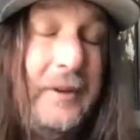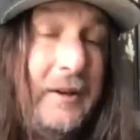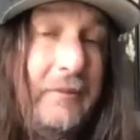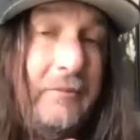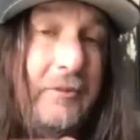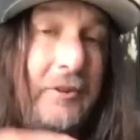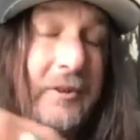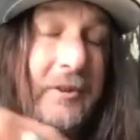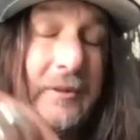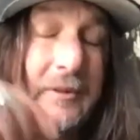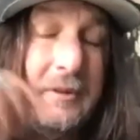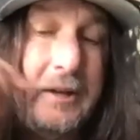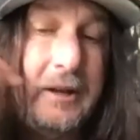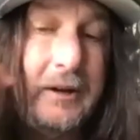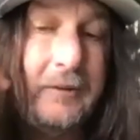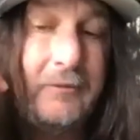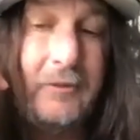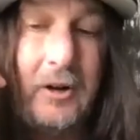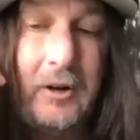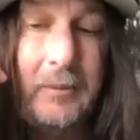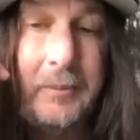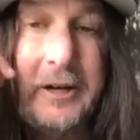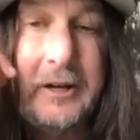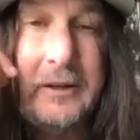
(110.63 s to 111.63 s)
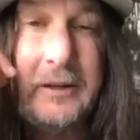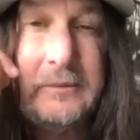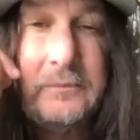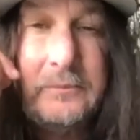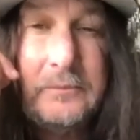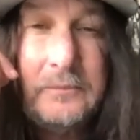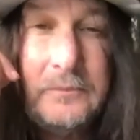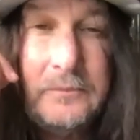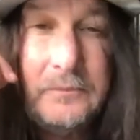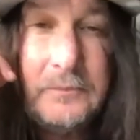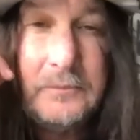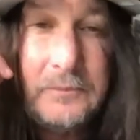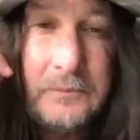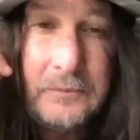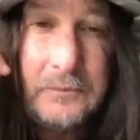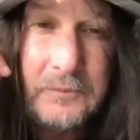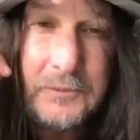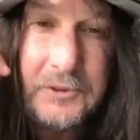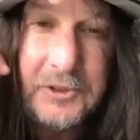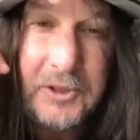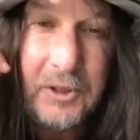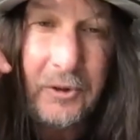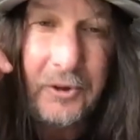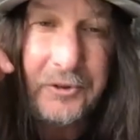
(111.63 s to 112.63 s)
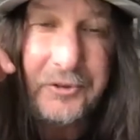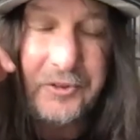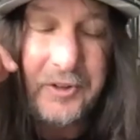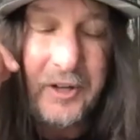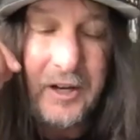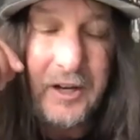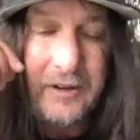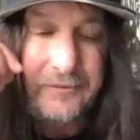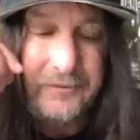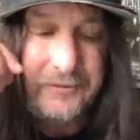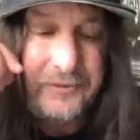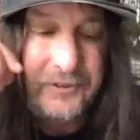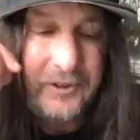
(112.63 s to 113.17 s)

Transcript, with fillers: ever out of all my solo stuff.